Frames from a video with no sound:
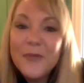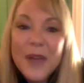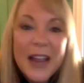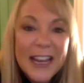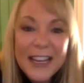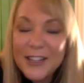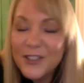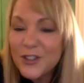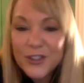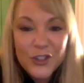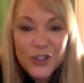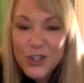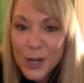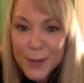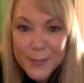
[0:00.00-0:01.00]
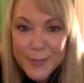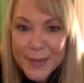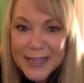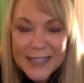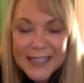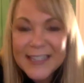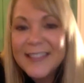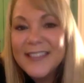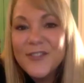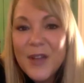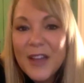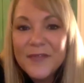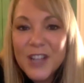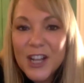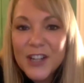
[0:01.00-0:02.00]
They're not ready to just jump
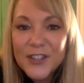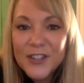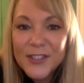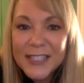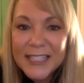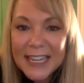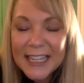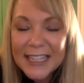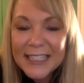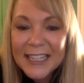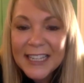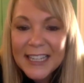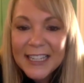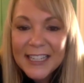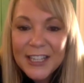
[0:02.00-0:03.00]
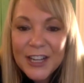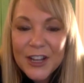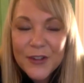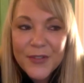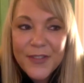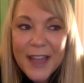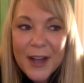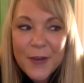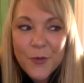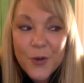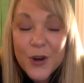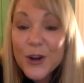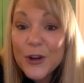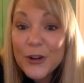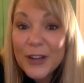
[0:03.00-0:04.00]
in. You have to understand, you know,
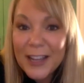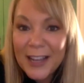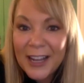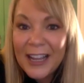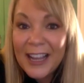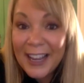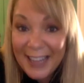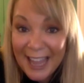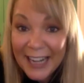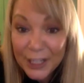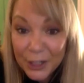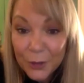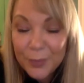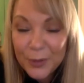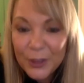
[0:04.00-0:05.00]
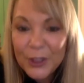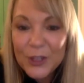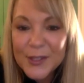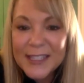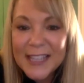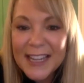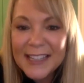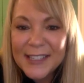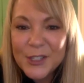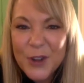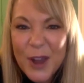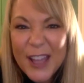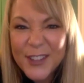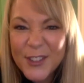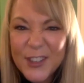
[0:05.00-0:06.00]
that word. Uh, again, in your book, you
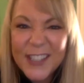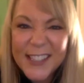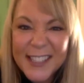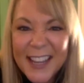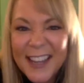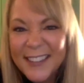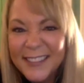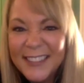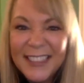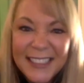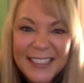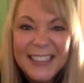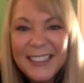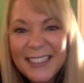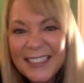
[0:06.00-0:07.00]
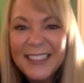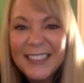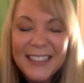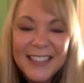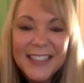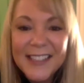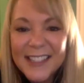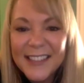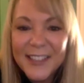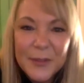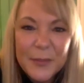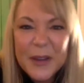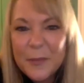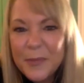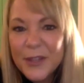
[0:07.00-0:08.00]
say strategy is kind of like eh,
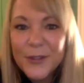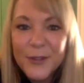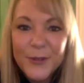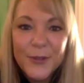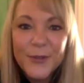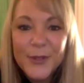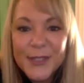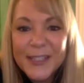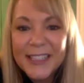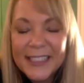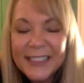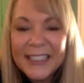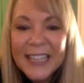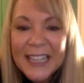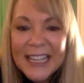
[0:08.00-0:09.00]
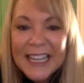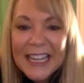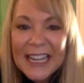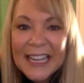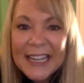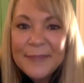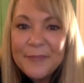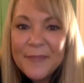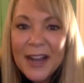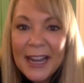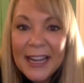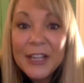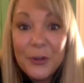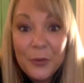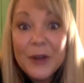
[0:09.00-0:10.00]
it's a little bit abused, and yeah.
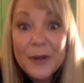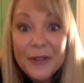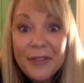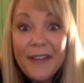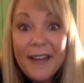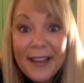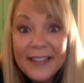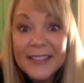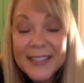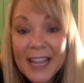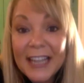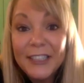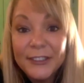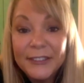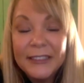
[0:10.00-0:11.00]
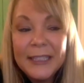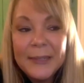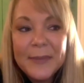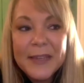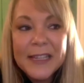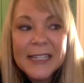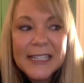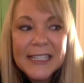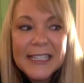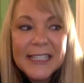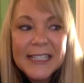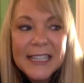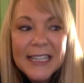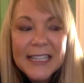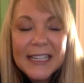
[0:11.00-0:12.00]
I I agree with that entirely
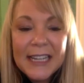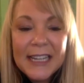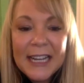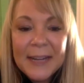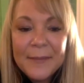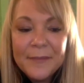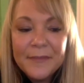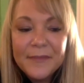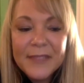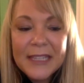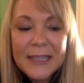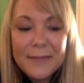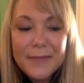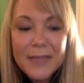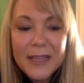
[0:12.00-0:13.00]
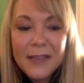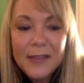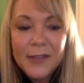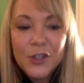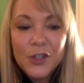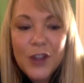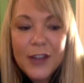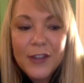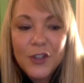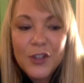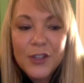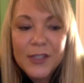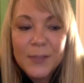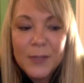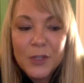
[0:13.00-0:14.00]
because um, to me,
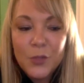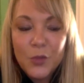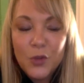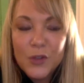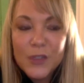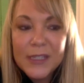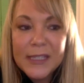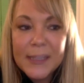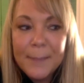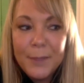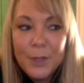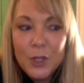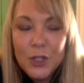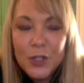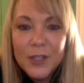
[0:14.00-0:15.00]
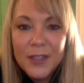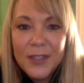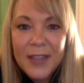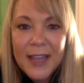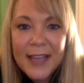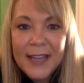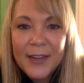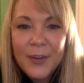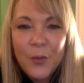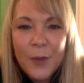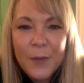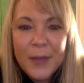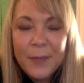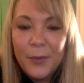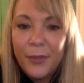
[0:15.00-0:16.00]
strategy is much more simple
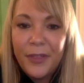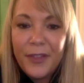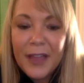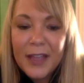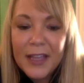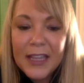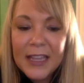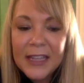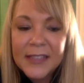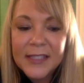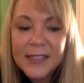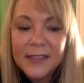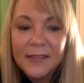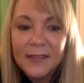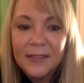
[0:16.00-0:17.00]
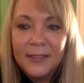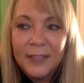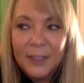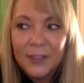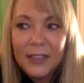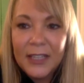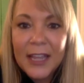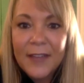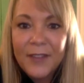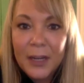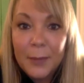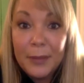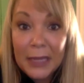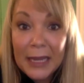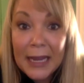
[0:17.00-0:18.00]
than what people think. It's
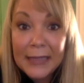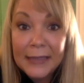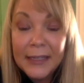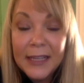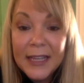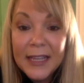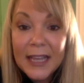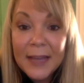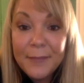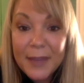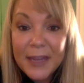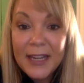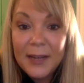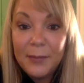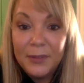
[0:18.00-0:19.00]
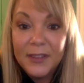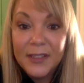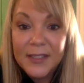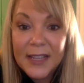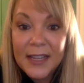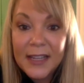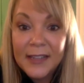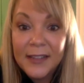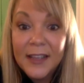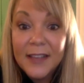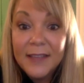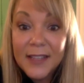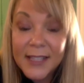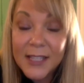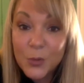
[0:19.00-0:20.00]
literally having a plan yeah. and being able to
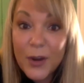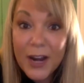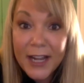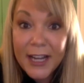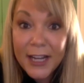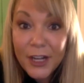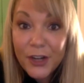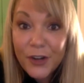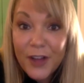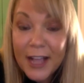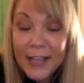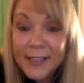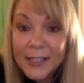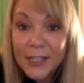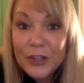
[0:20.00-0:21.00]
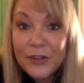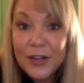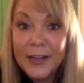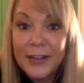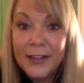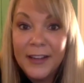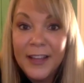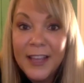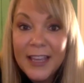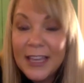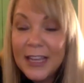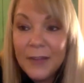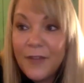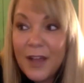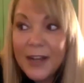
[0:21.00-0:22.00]
say, this is what I need to execute on
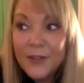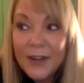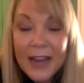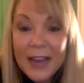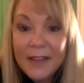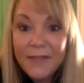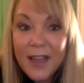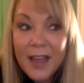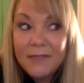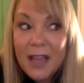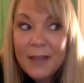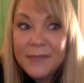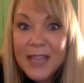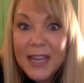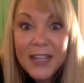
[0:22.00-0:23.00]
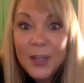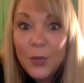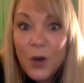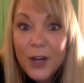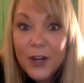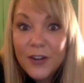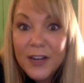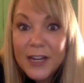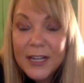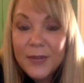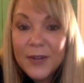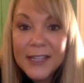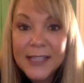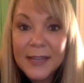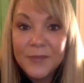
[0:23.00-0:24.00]
it. And if I don't have that, I'm dead in the
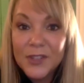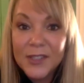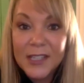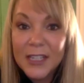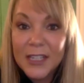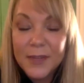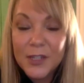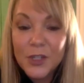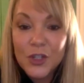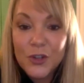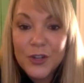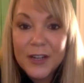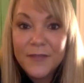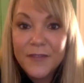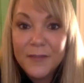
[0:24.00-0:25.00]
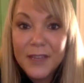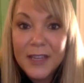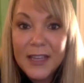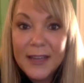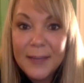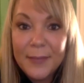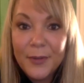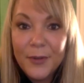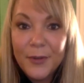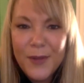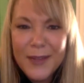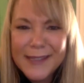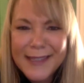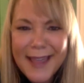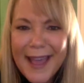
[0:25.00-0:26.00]
water anyways. I'm just going to be shooting from the
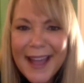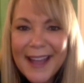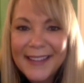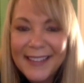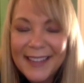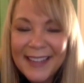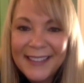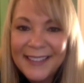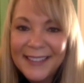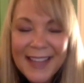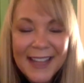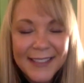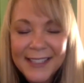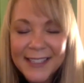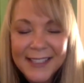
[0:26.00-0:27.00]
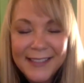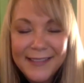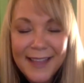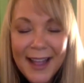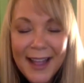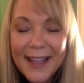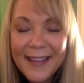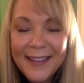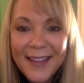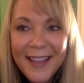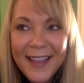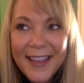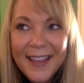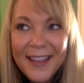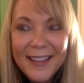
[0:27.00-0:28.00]
hip. Who wants yeah. that? And Think about the inverse
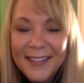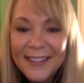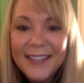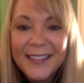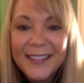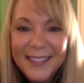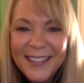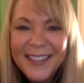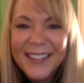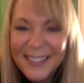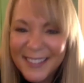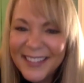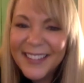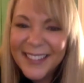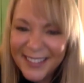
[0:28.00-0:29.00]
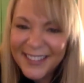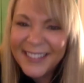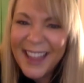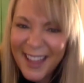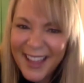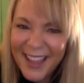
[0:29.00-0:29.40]
not, of that, right? The inverse of